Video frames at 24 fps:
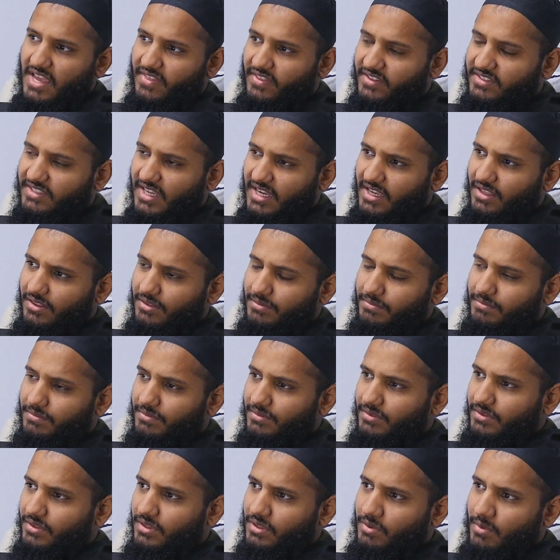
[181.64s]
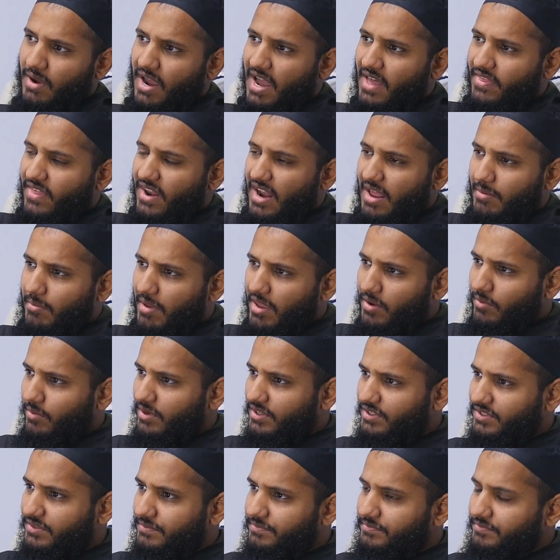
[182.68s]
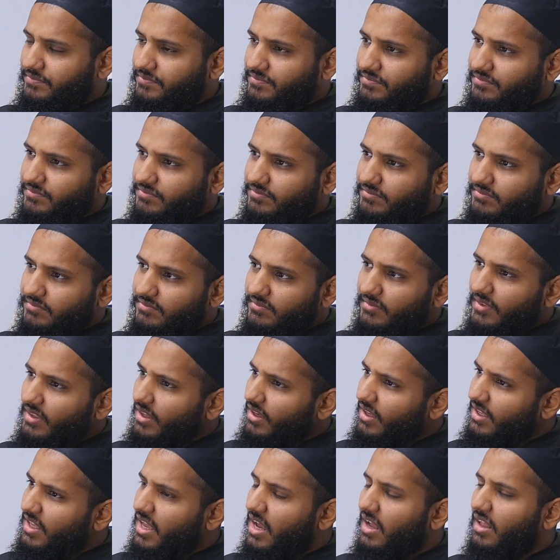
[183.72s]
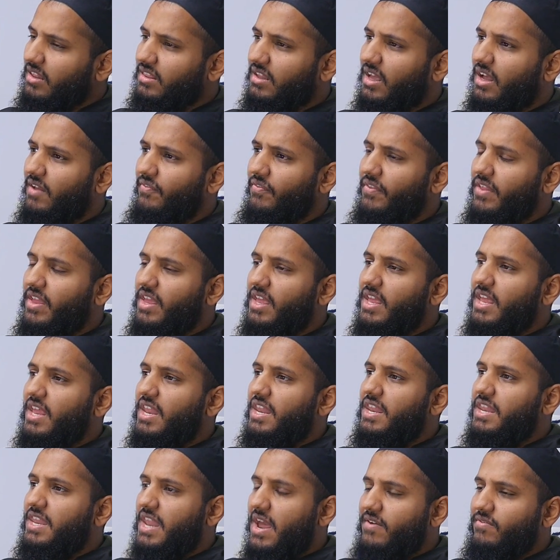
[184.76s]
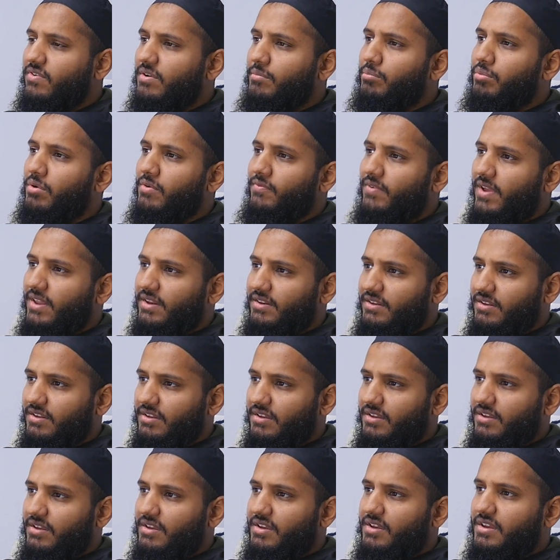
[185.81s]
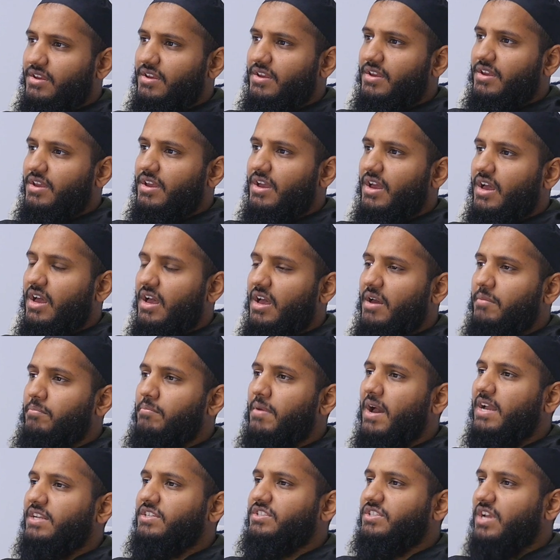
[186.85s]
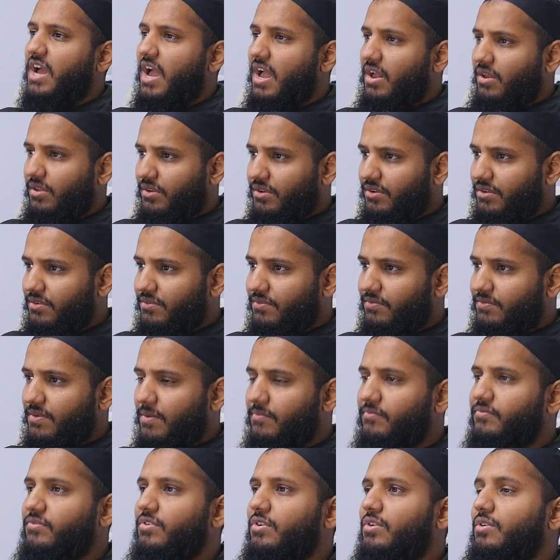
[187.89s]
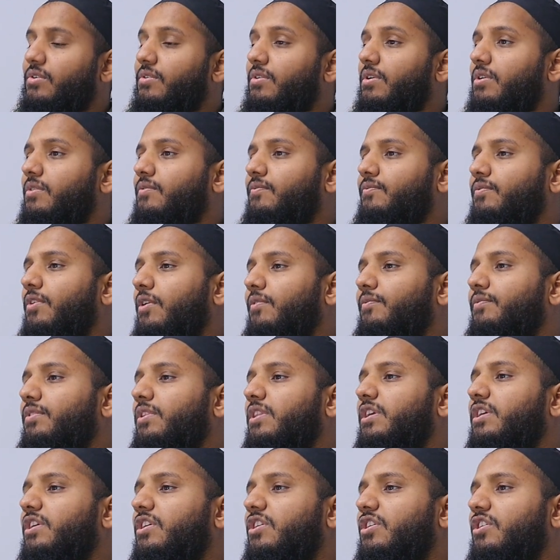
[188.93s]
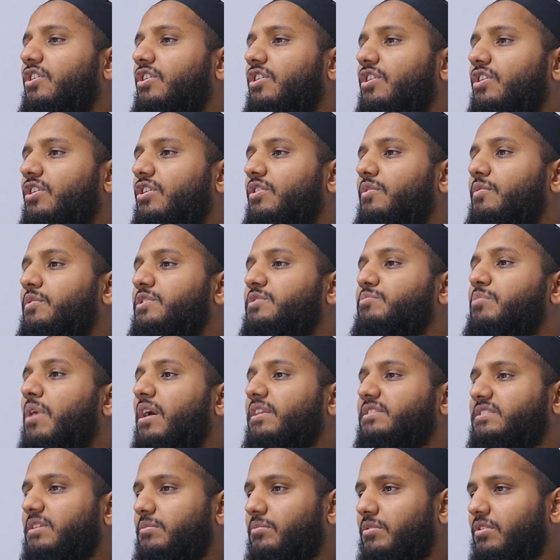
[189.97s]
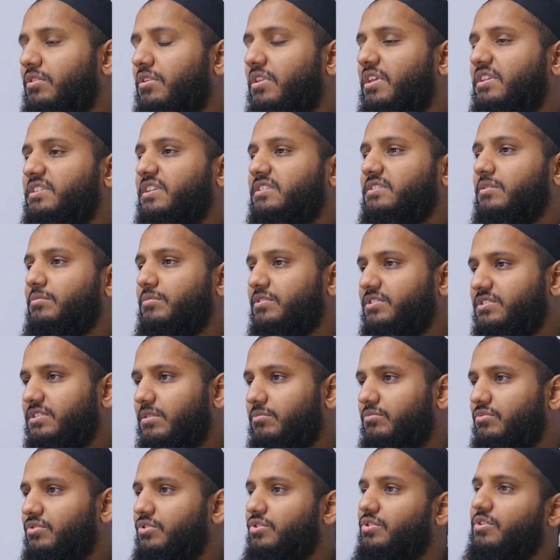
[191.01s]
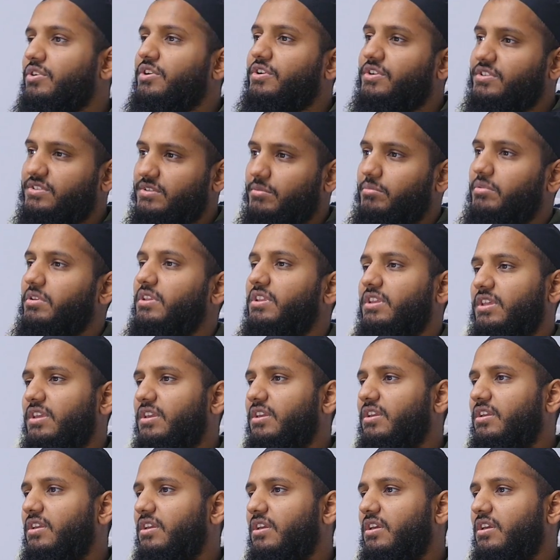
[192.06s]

And the second dua that I made was, Ya Allah, never prevent my child from fulfilling her responsibilities as a Muslim due to her disability.